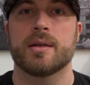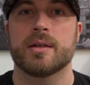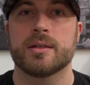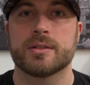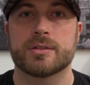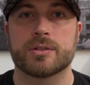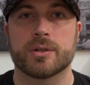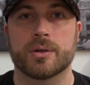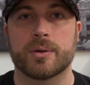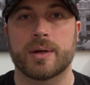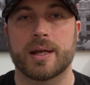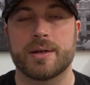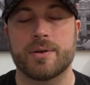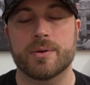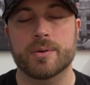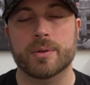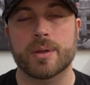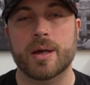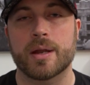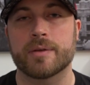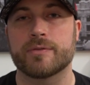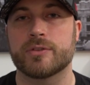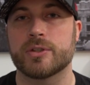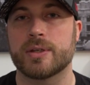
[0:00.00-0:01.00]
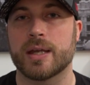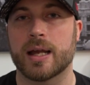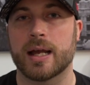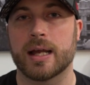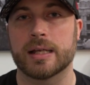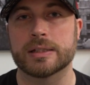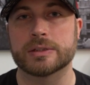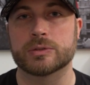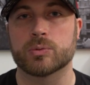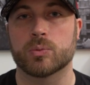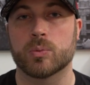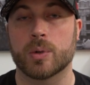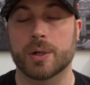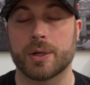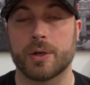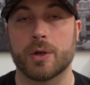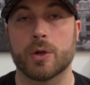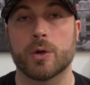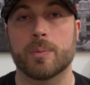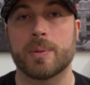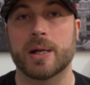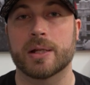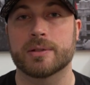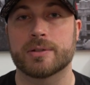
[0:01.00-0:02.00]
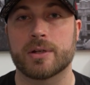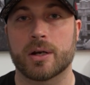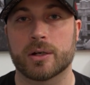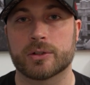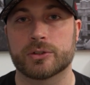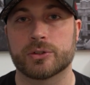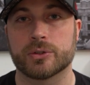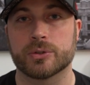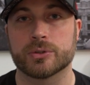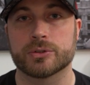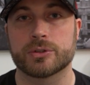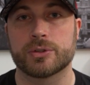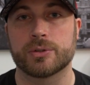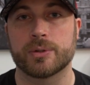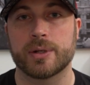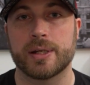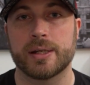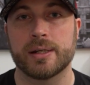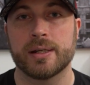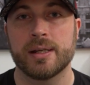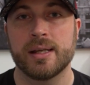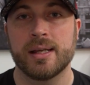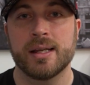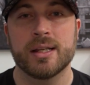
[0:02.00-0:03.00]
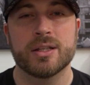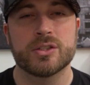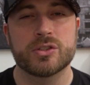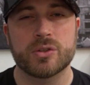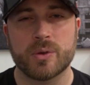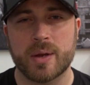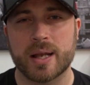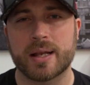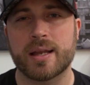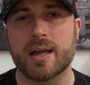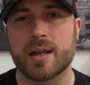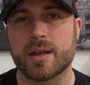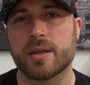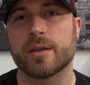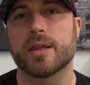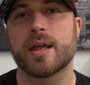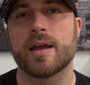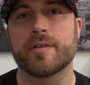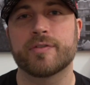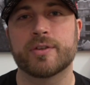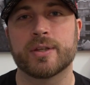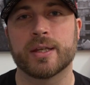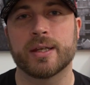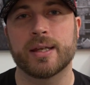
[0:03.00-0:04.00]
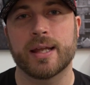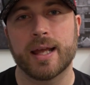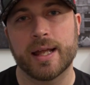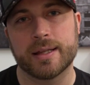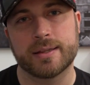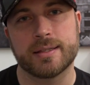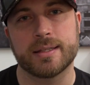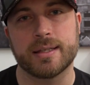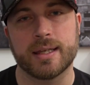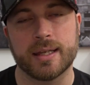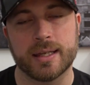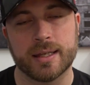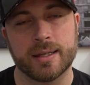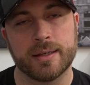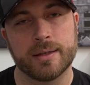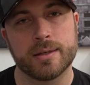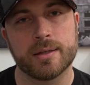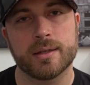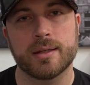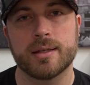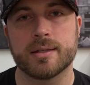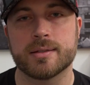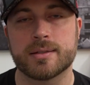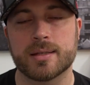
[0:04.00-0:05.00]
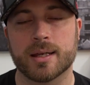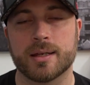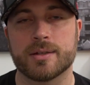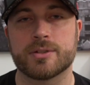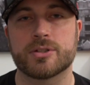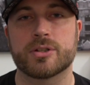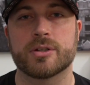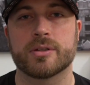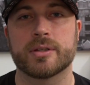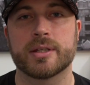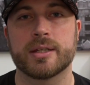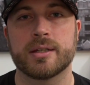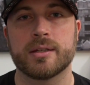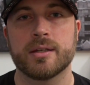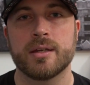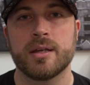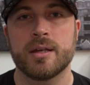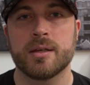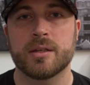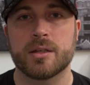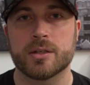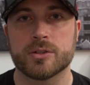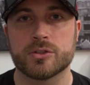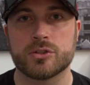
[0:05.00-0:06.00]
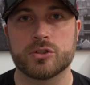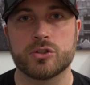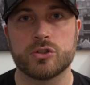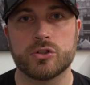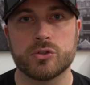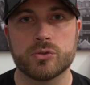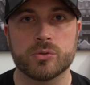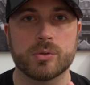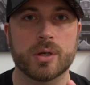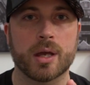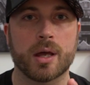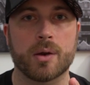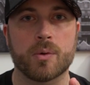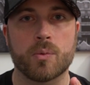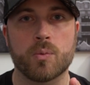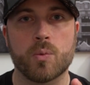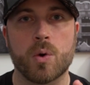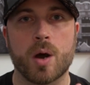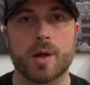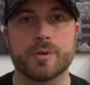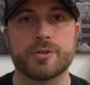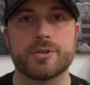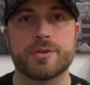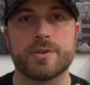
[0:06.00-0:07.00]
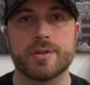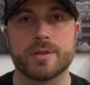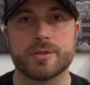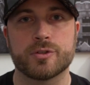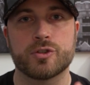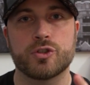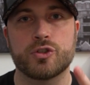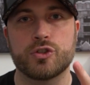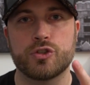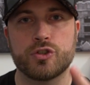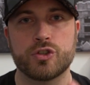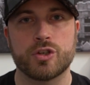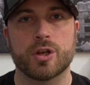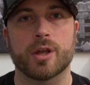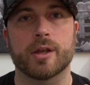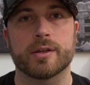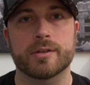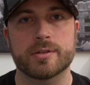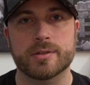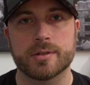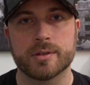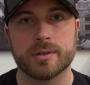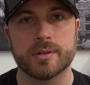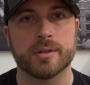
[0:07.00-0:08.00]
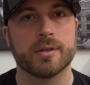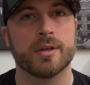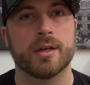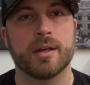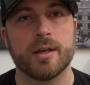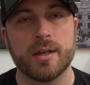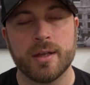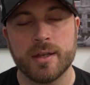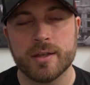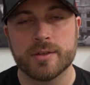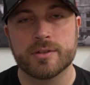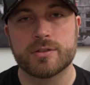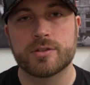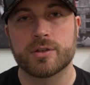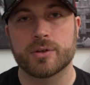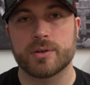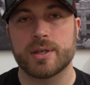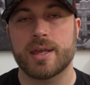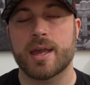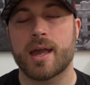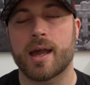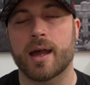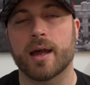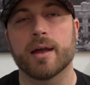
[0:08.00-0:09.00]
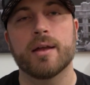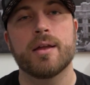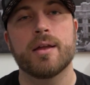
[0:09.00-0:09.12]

So I know a lot of you guys want to know about Dark Souls 3, so I kind of left it at the end intentionally, because you got to watch this shit. So yeah,